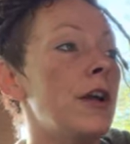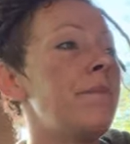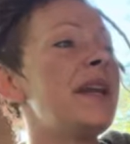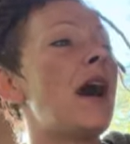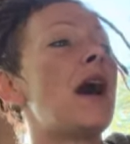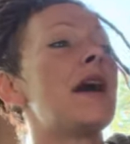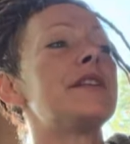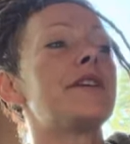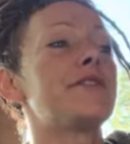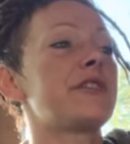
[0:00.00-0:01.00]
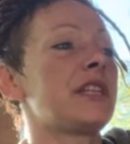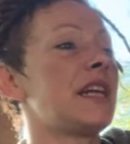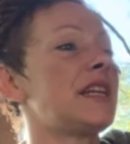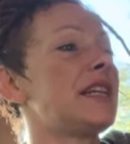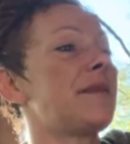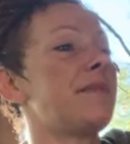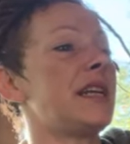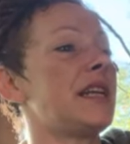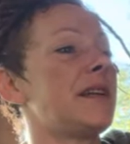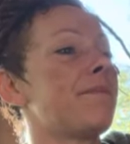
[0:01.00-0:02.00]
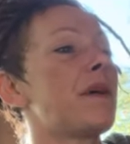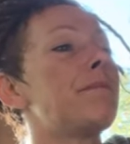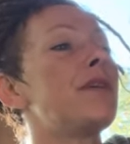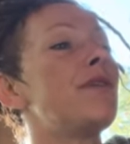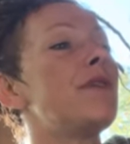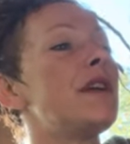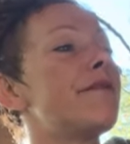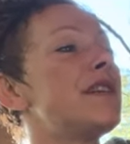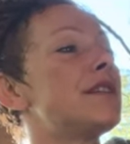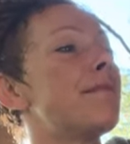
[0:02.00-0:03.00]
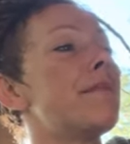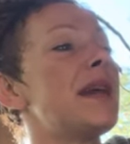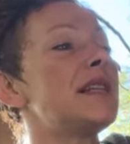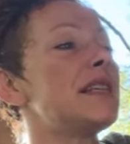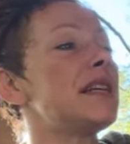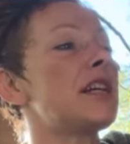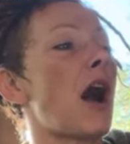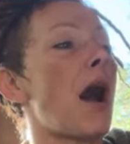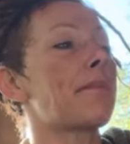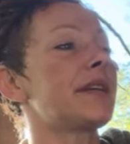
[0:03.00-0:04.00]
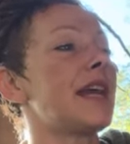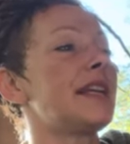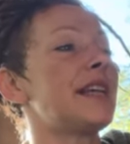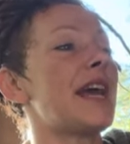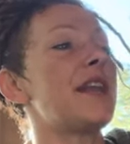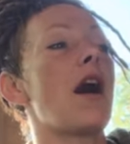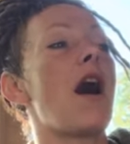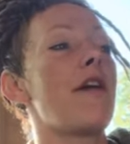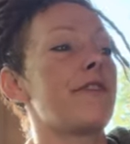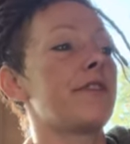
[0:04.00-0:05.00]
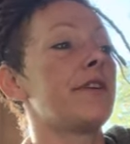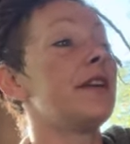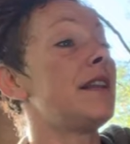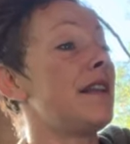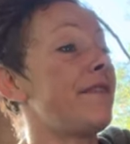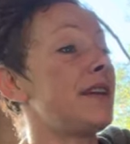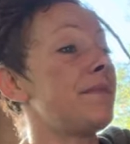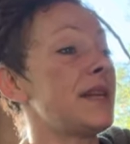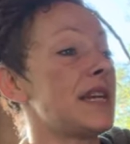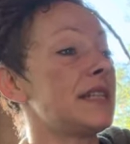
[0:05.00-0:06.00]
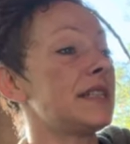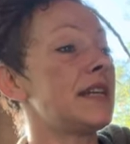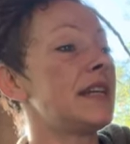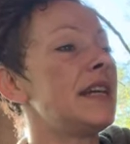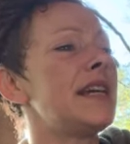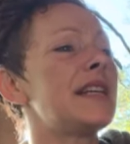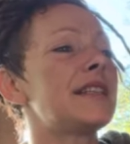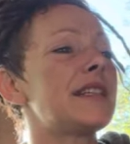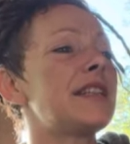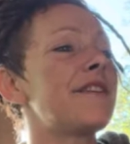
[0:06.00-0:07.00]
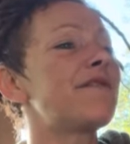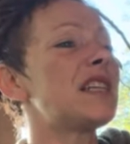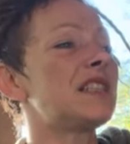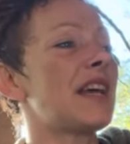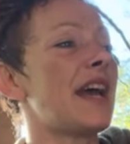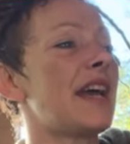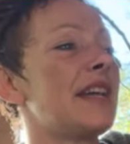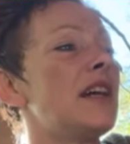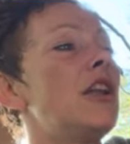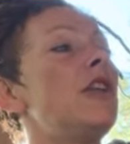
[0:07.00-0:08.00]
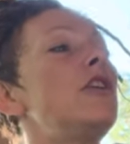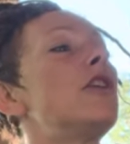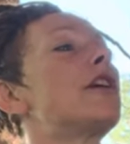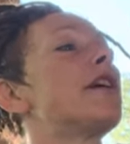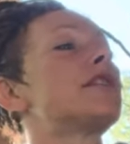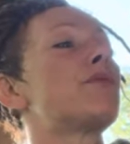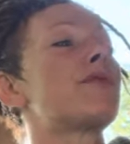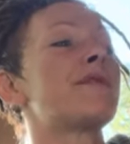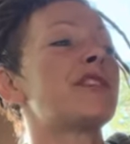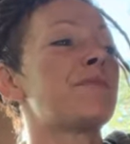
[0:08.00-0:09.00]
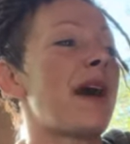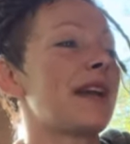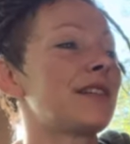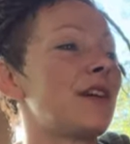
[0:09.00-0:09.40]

beyond understanding and meaning. The beauty of these amazingly complicated and other living beings. It is as if they say, Look at us with respect,